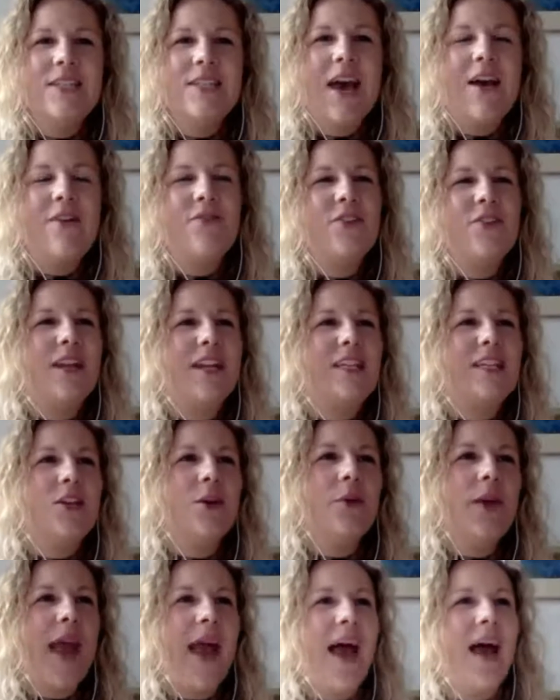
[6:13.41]
Definitely.
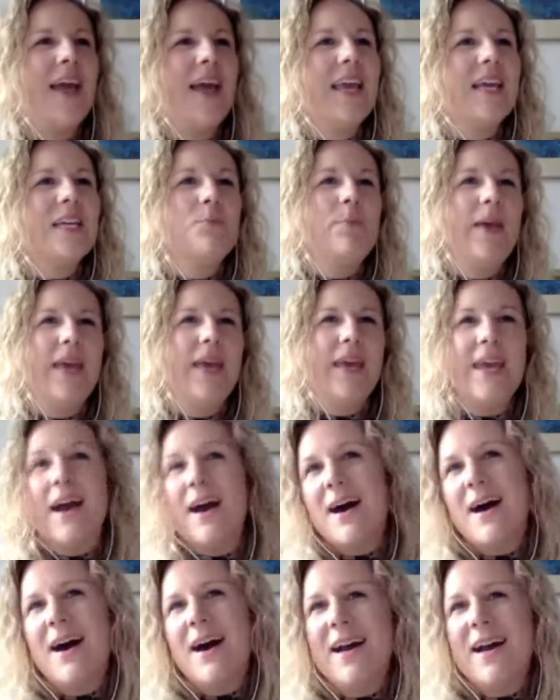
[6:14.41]
So yeah, I guess
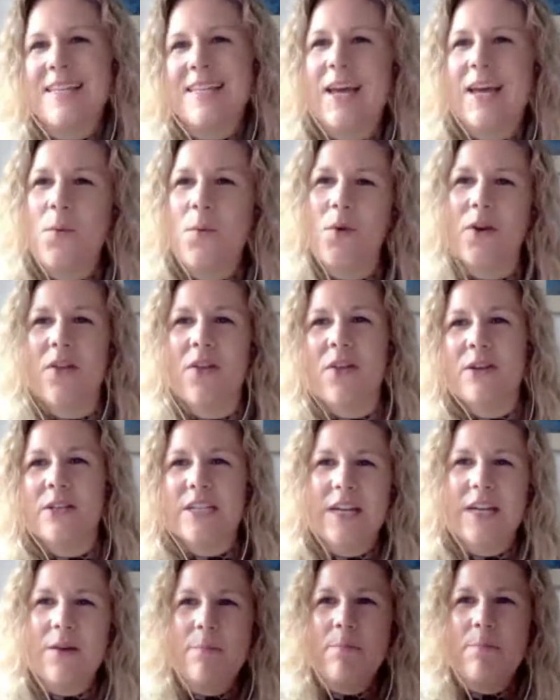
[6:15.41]
PR is like one of
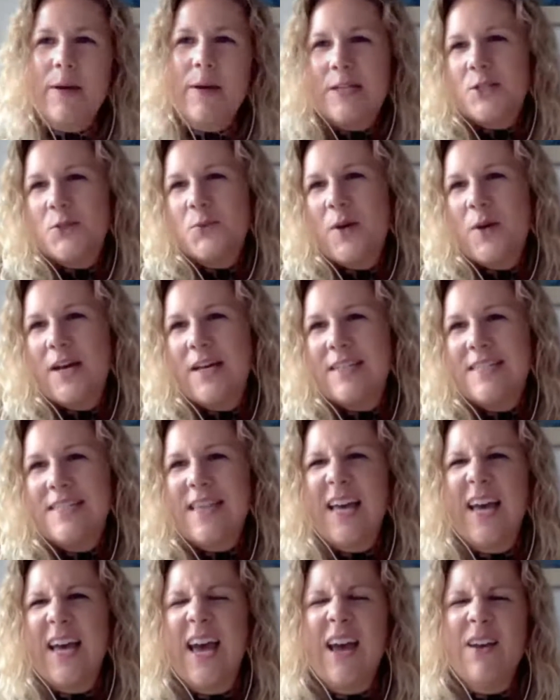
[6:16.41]
those kind of buzzwords
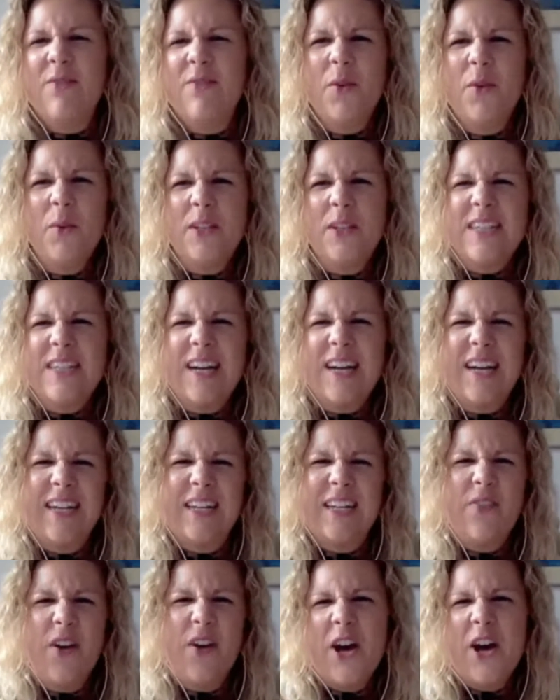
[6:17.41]
that everyone's
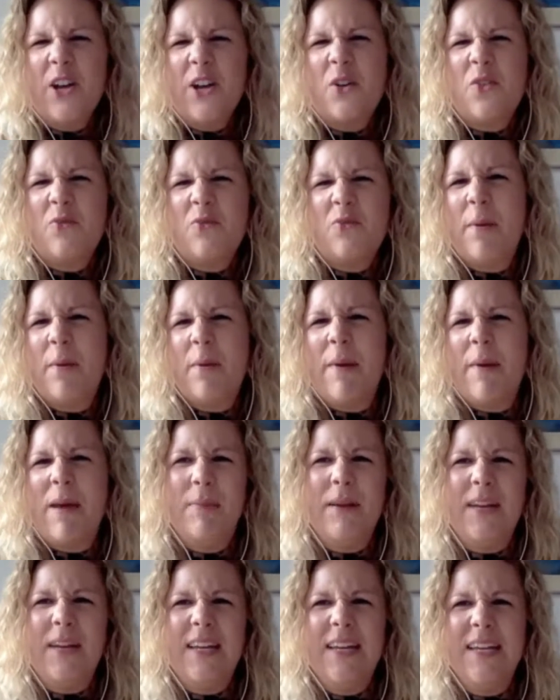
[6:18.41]
kind of heard of, but
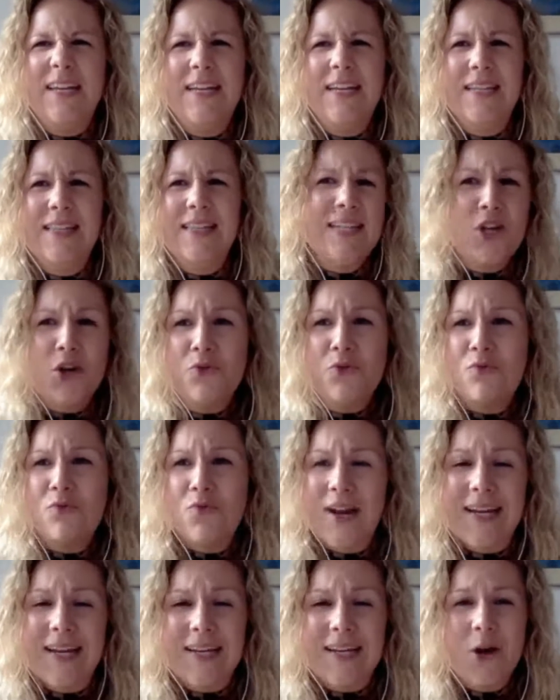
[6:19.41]
maybe they don't
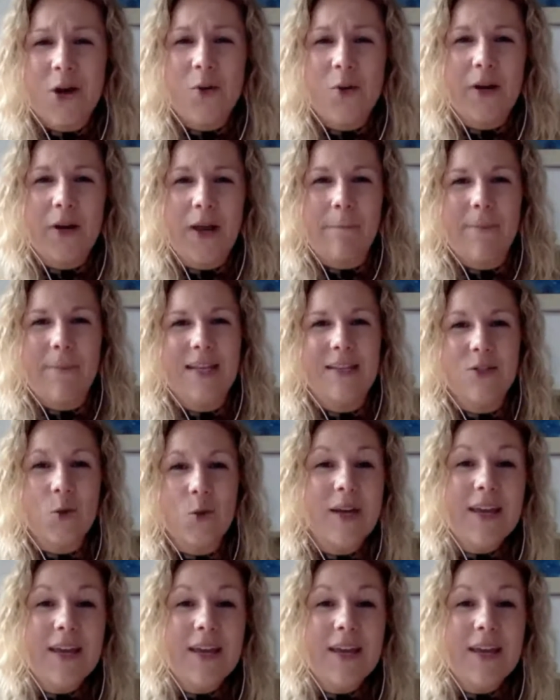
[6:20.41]
really know what it means.